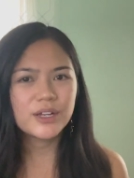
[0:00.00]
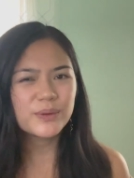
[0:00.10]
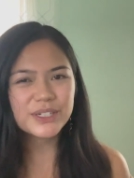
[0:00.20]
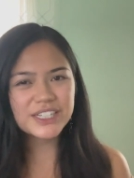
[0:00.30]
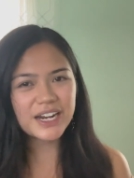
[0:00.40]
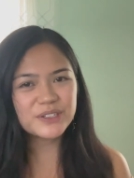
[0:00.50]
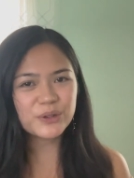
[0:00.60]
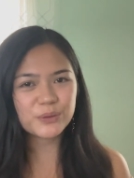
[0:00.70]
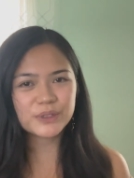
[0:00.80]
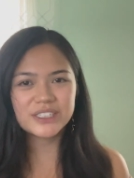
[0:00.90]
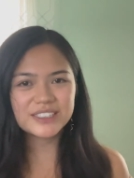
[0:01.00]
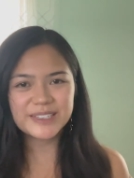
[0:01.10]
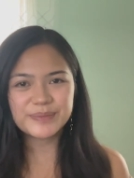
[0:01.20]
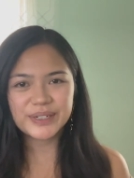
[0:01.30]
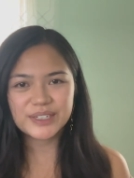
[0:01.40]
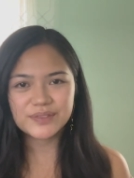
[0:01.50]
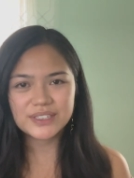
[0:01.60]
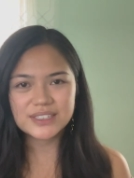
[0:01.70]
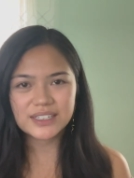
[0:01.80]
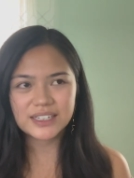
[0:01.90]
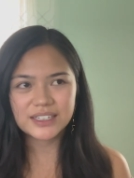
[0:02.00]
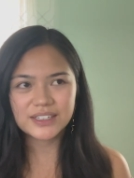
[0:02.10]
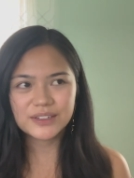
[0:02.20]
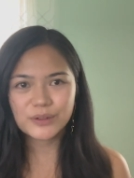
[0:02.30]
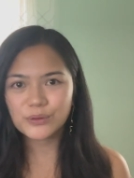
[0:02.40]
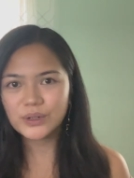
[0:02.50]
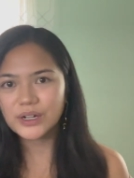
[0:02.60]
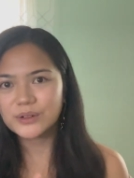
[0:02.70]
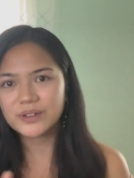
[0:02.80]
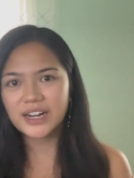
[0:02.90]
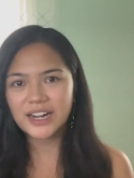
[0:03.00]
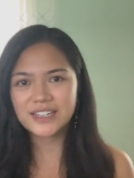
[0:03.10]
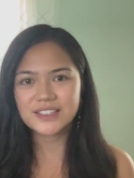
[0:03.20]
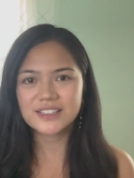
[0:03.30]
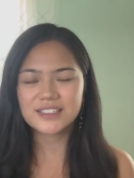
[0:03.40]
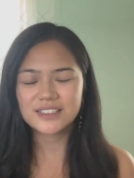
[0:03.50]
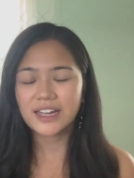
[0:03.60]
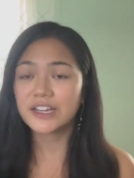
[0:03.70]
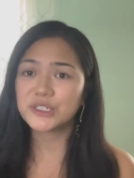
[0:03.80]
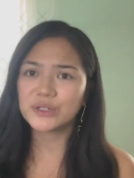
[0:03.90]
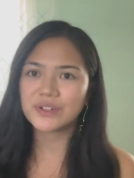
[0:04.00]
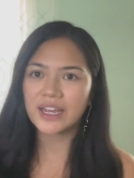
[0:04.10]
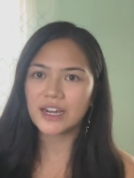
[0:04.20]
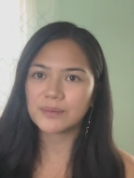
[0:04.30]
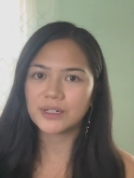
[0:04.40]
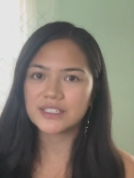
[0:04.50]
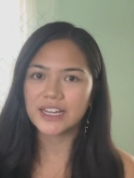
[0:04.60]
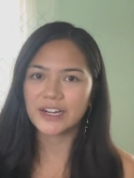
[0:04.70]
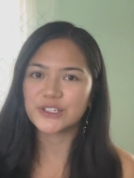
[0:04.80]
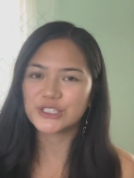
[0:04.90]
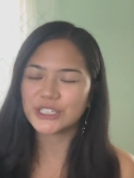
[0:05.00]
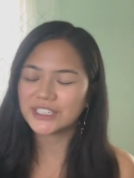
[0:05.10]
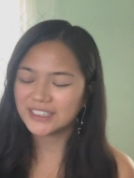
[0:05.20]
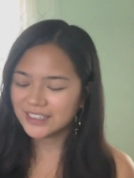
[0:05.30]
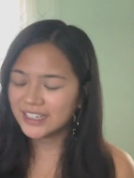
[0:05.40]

which I don't really, but if it's like Rugrats, I do have a Hannah Montana shirt.